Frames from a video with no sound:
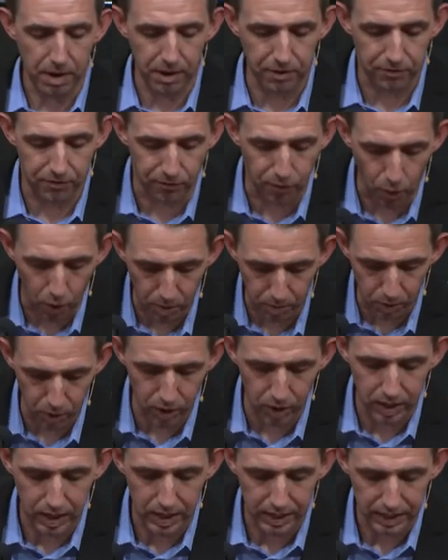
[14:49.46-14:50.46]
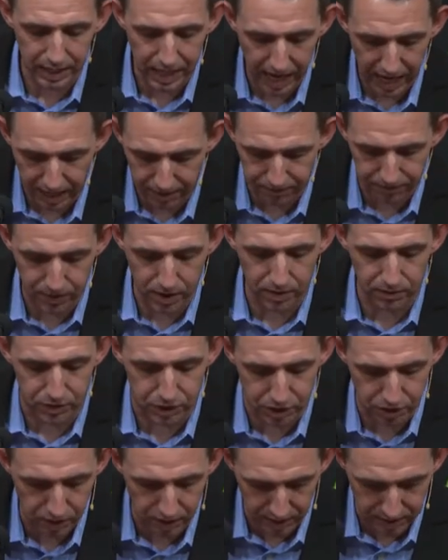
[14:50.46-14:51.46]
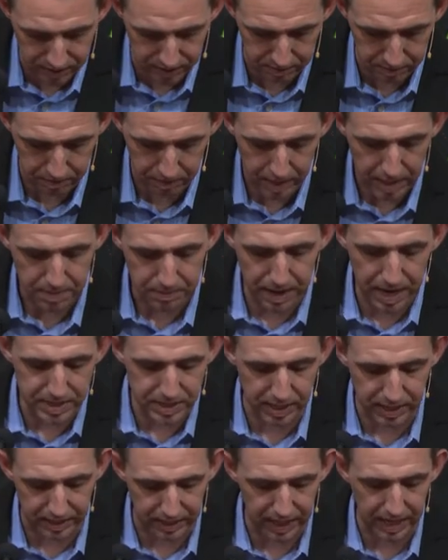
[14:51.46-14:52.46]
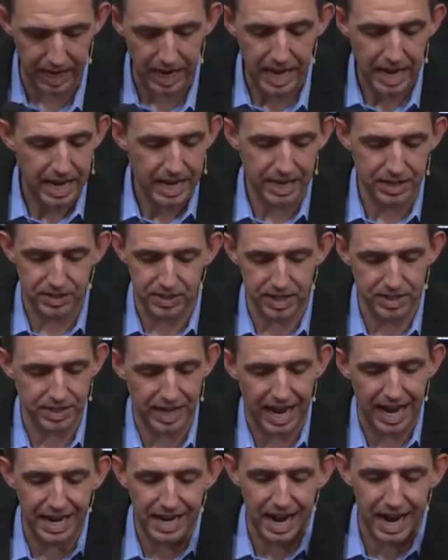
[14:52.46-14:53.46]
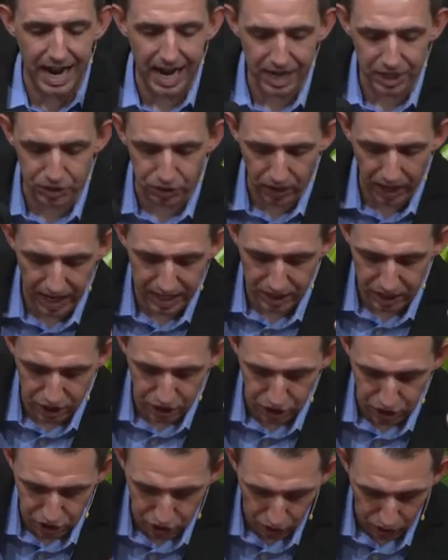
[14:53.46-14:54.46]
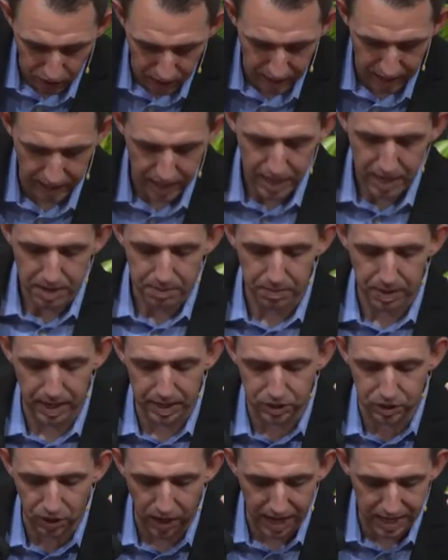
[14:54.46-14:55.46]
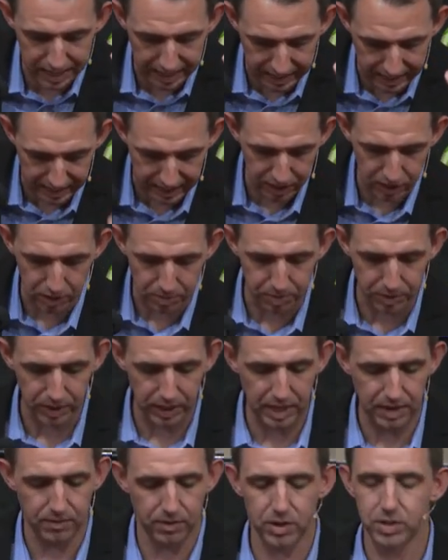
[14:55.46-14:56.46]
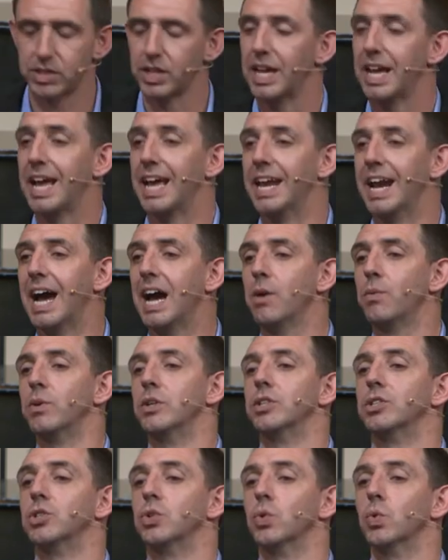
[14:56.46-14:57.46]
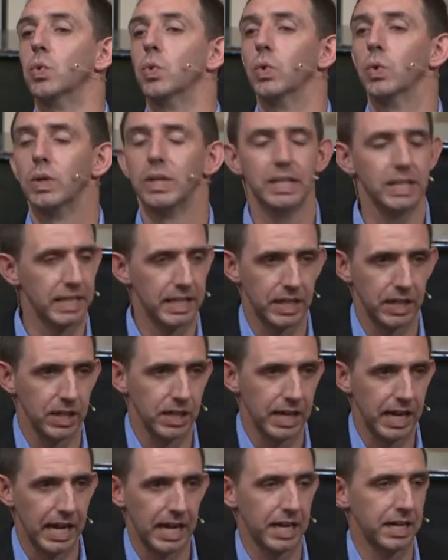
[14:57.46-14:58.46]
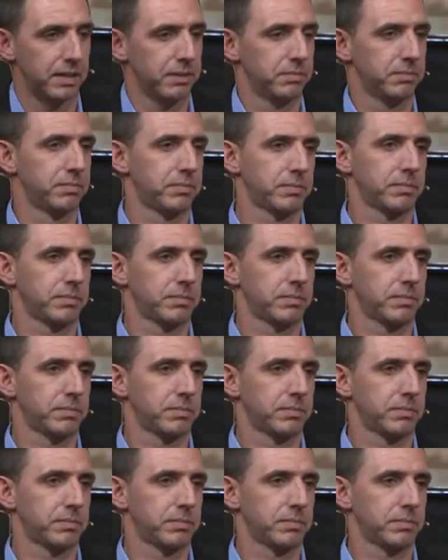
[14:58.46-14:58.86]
my former life of Judaism. Basically, he says, And I tried to destroy it by trying to kill believers, and I was really good at it.